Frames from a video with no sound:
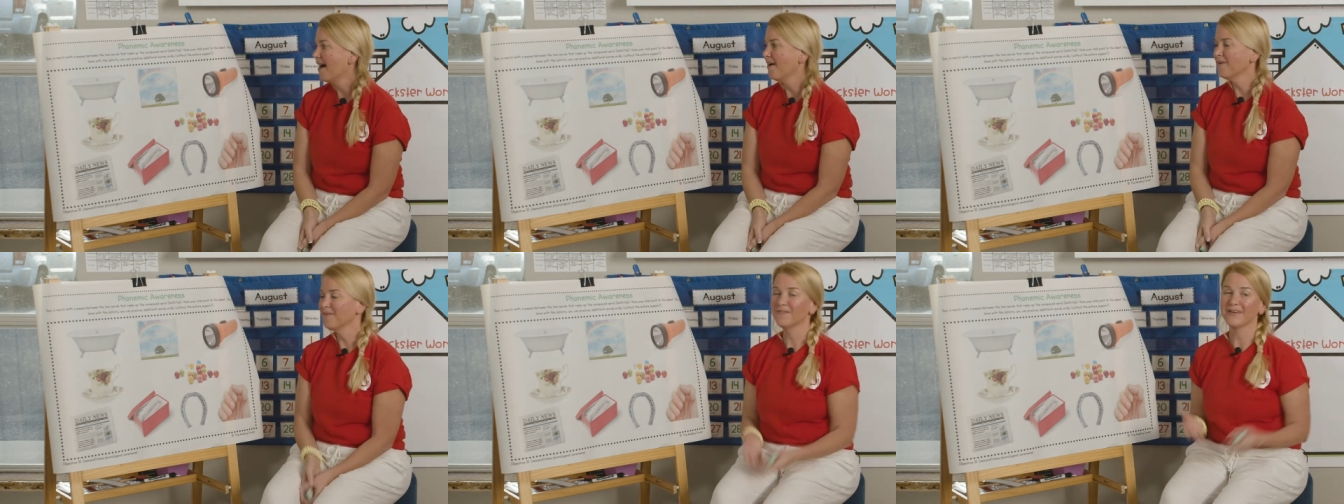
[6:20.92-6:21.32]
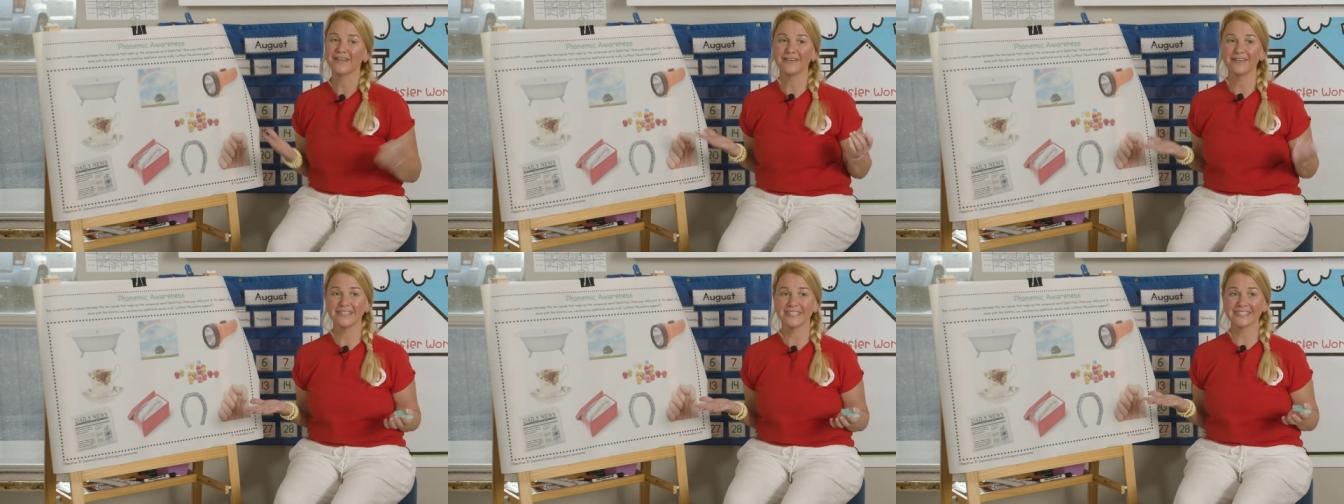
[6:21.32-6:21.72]
Oh my
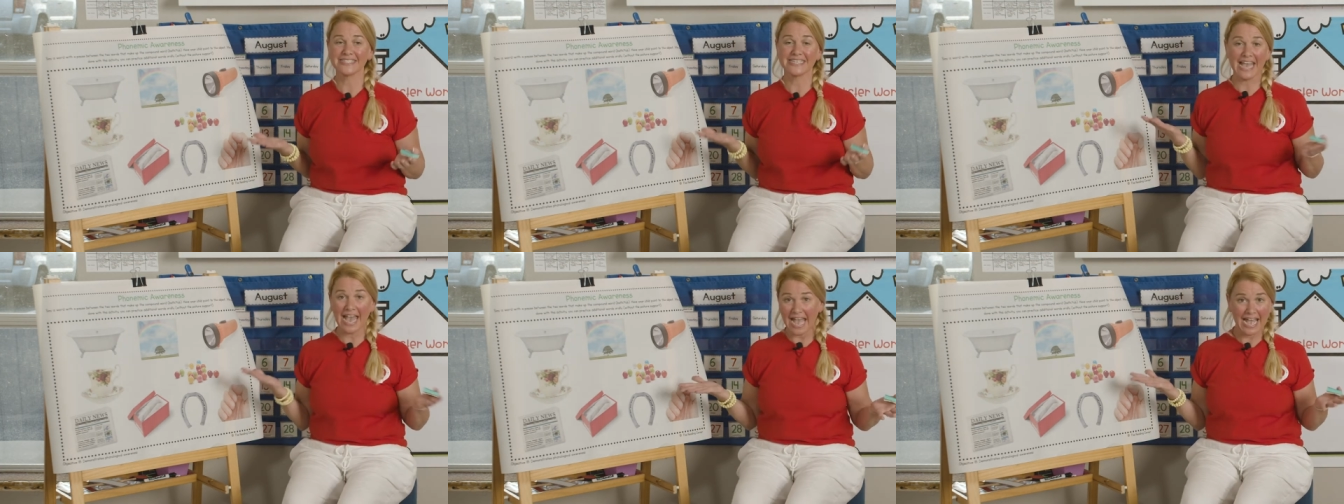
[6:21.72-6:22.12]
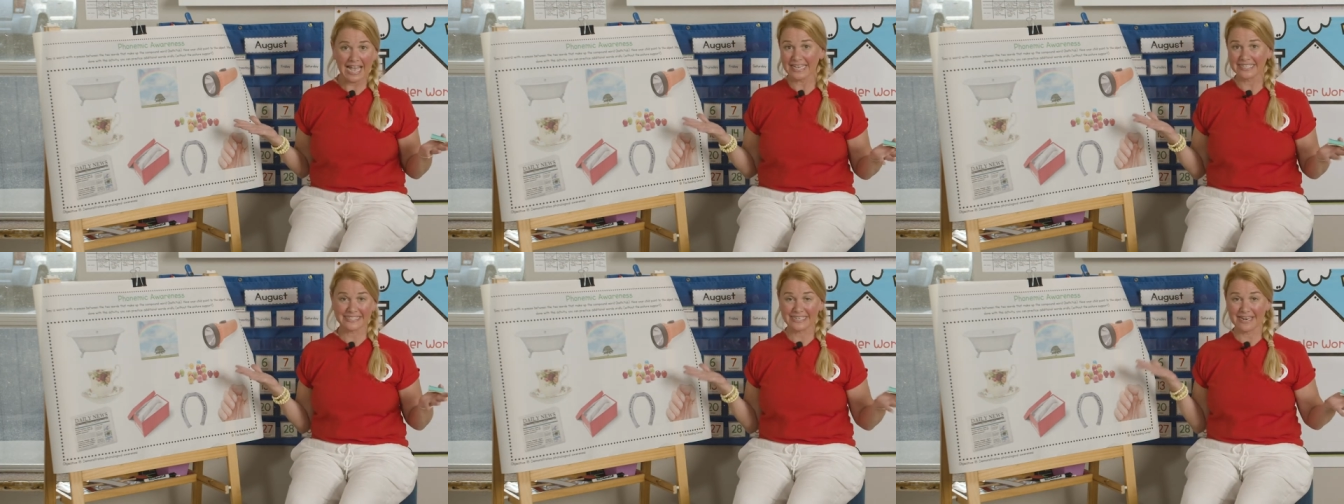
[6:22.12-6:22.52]
goodness,
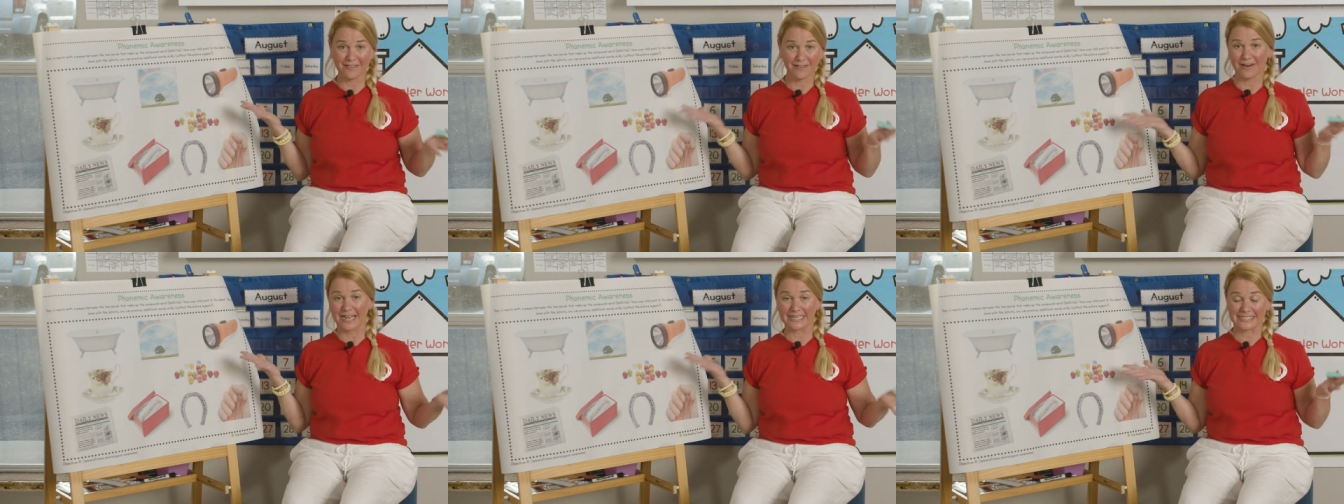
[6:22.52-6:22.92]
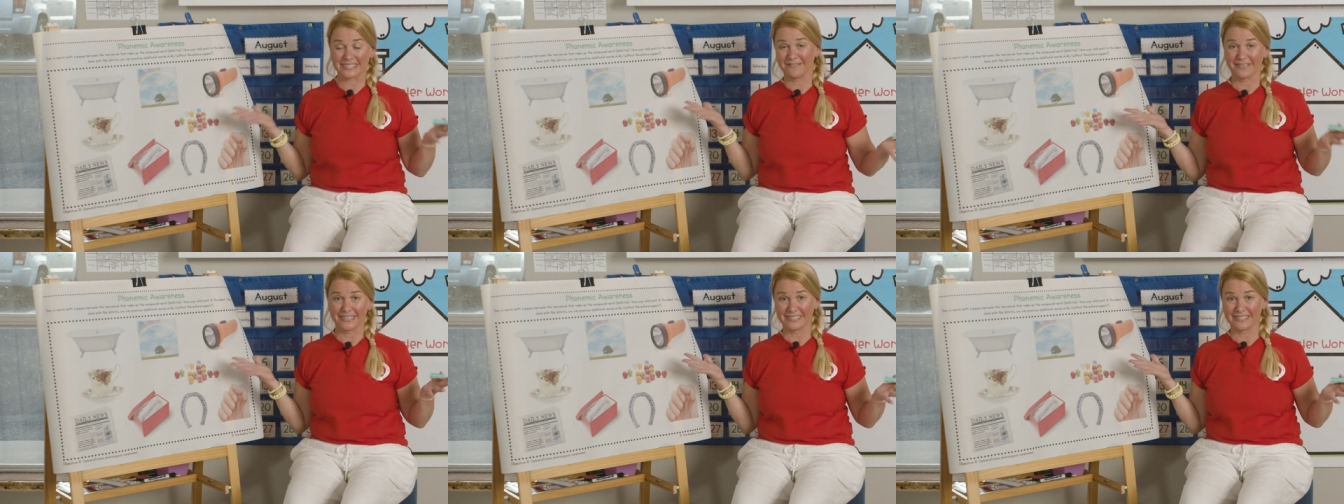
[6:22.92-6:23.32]
yay, it's another
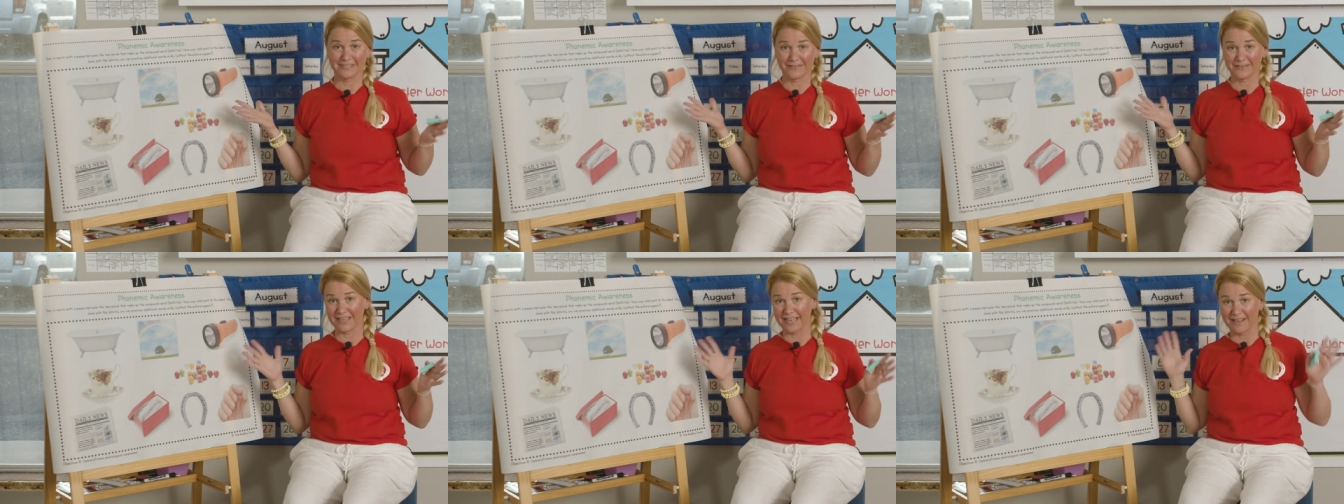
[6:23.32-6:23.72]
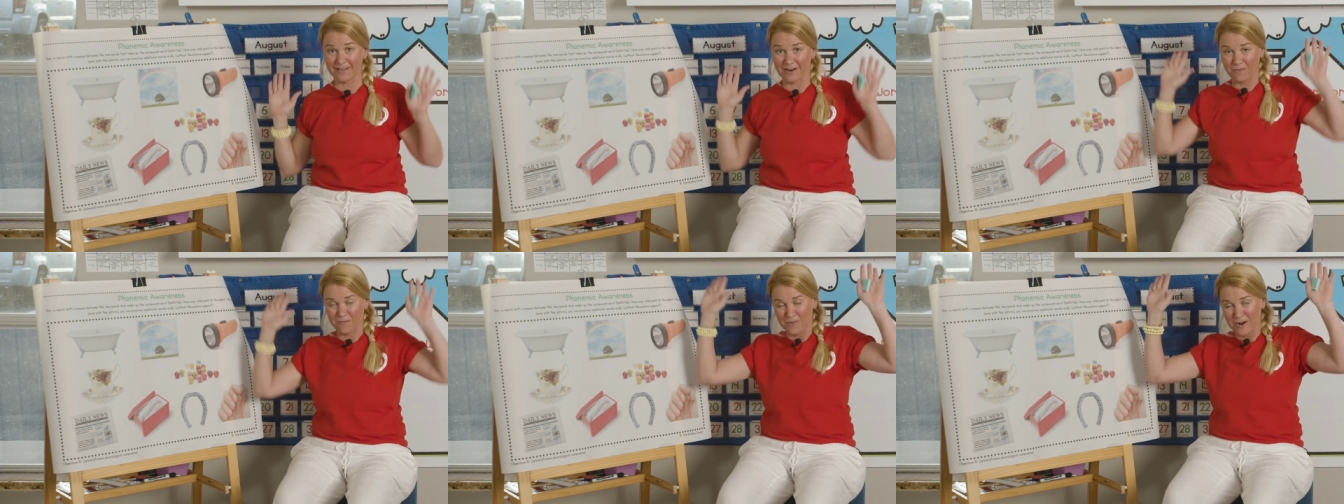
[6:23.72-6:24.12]
activity to do
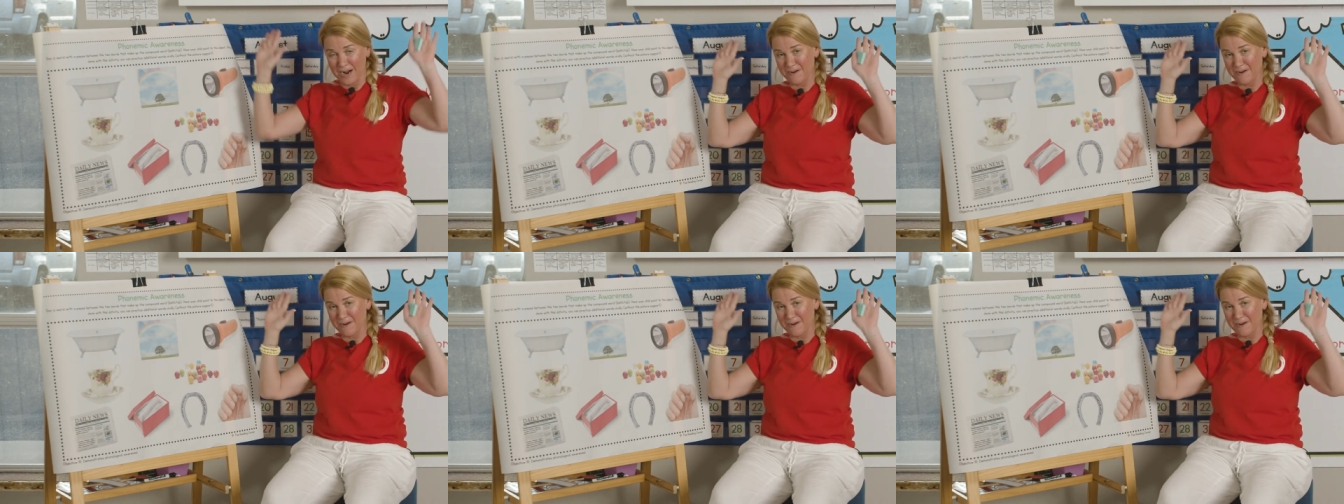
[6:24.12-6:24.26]
together.